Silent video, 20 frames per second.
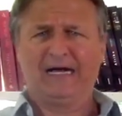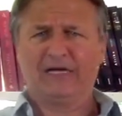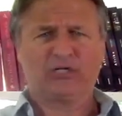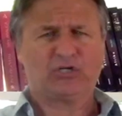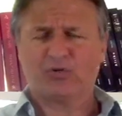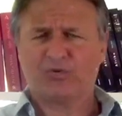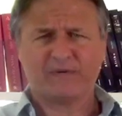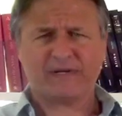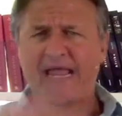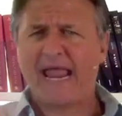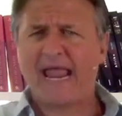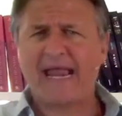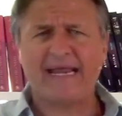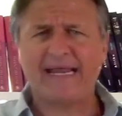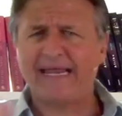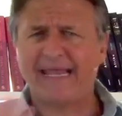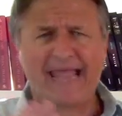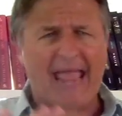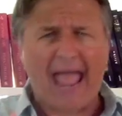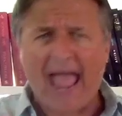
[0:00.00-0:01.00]

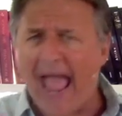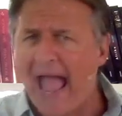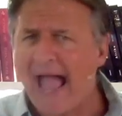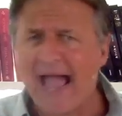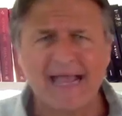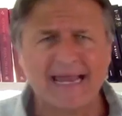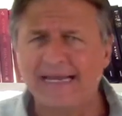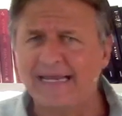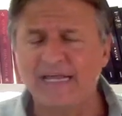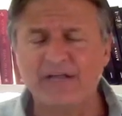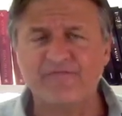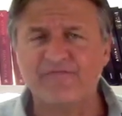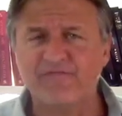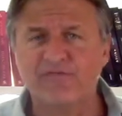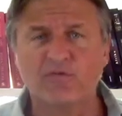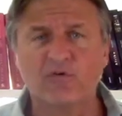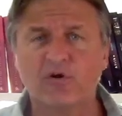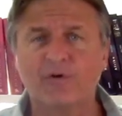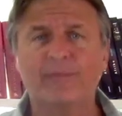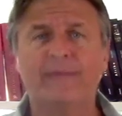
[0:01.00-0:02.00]
creating agony
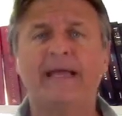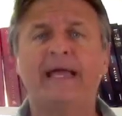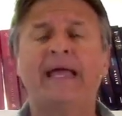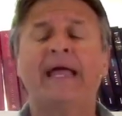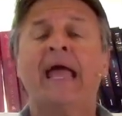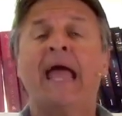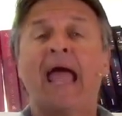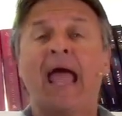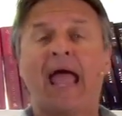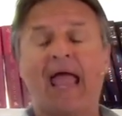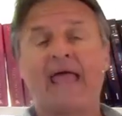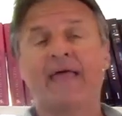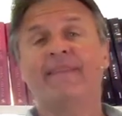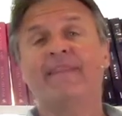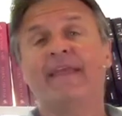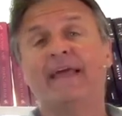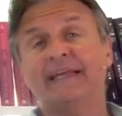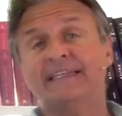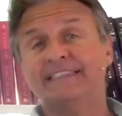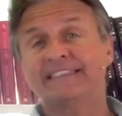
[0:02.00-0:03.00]
for me. And
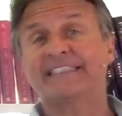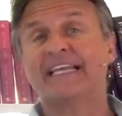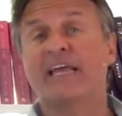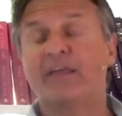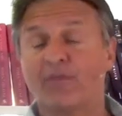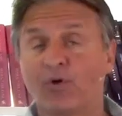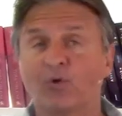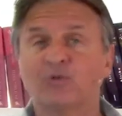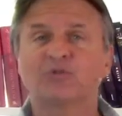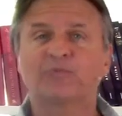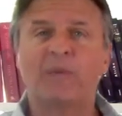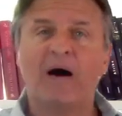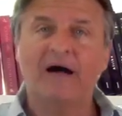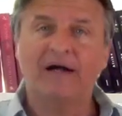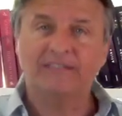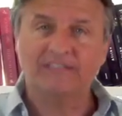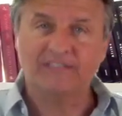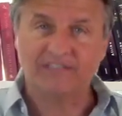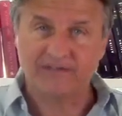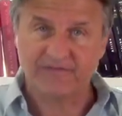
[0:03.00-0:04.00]
they say those
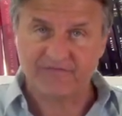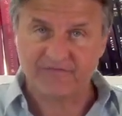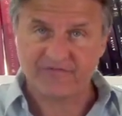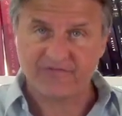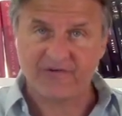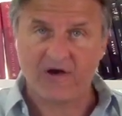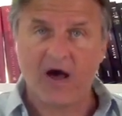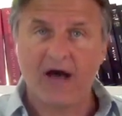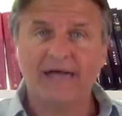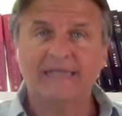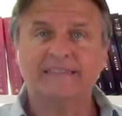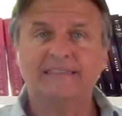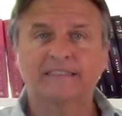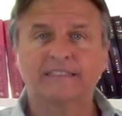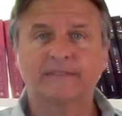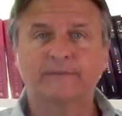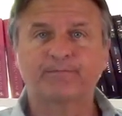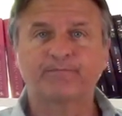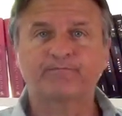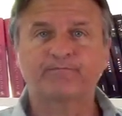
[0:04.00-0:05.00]
positive
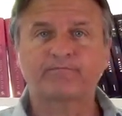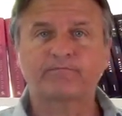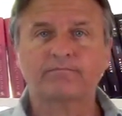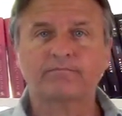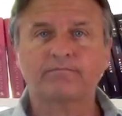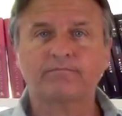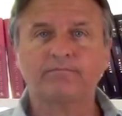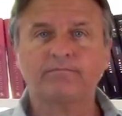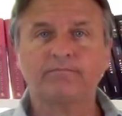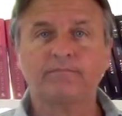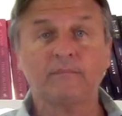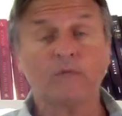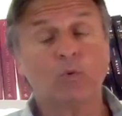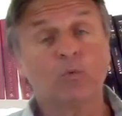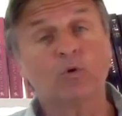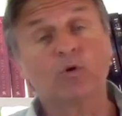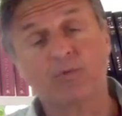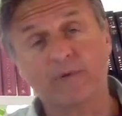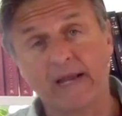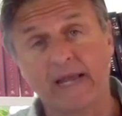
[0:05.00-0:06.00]
thoughts
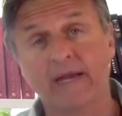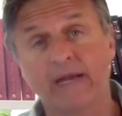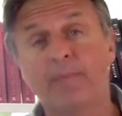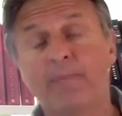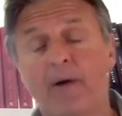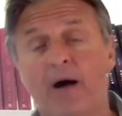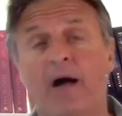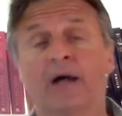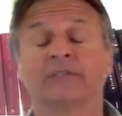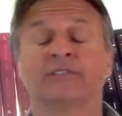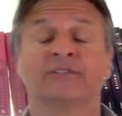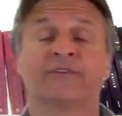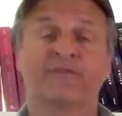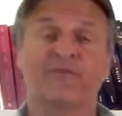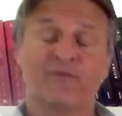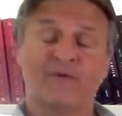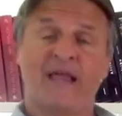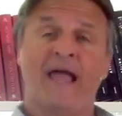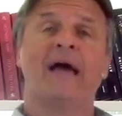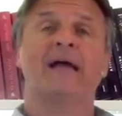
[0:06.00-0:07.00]
will create a
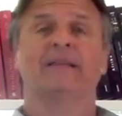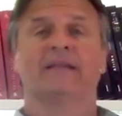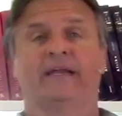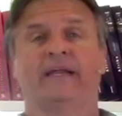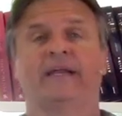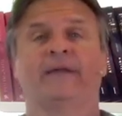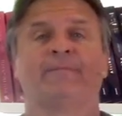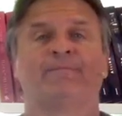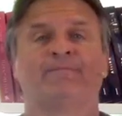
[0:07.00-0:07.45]
positive reality.